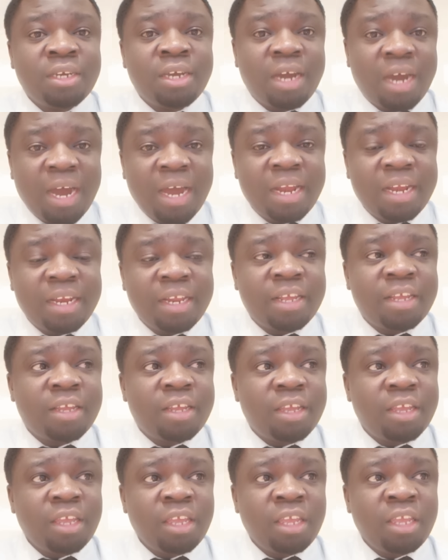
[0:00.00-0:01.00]
And
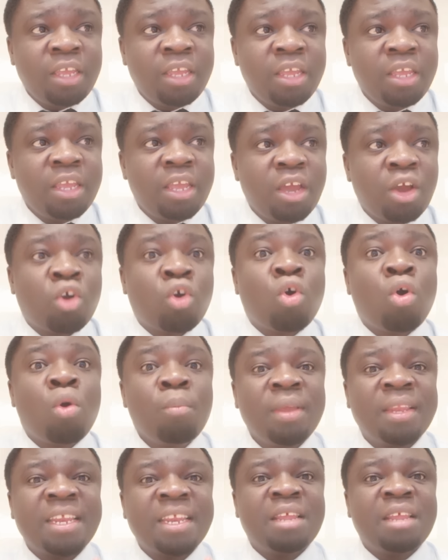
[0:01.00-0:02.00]
he
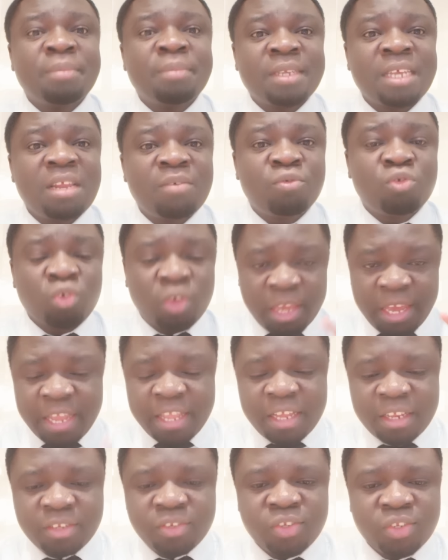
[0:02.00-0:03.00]
committed himself to
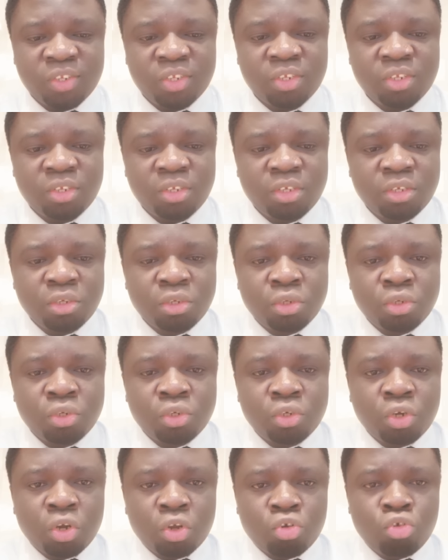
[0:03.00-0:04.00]
Kenyans
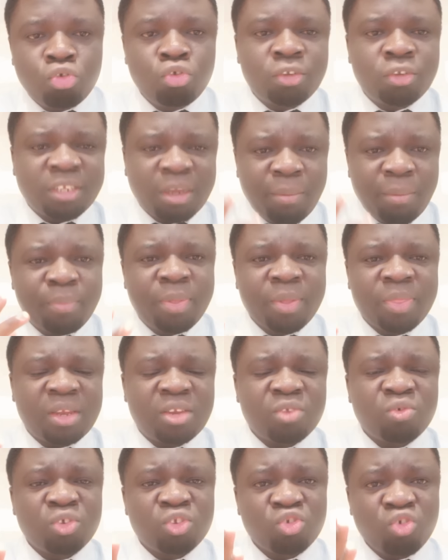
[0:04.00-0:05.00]
to do something that
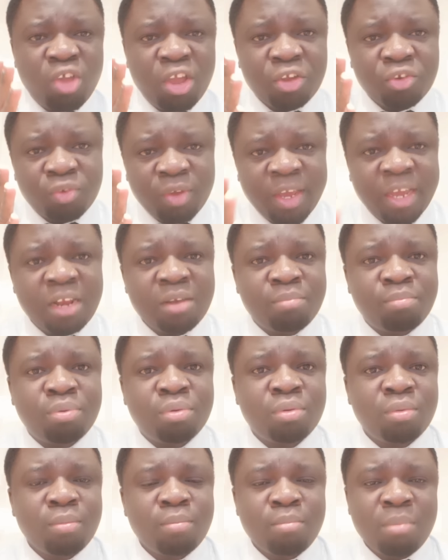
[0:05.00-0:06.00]
was going to help
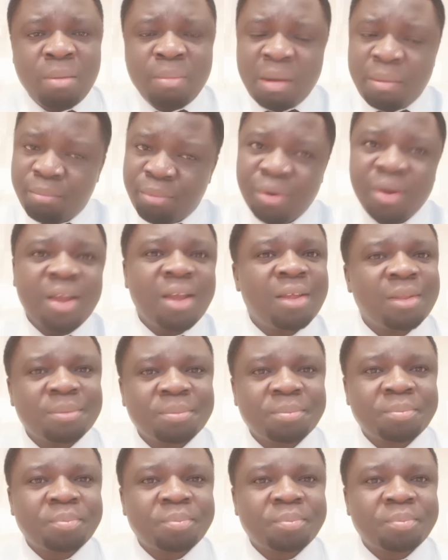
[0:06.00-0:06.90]
Mama Mboga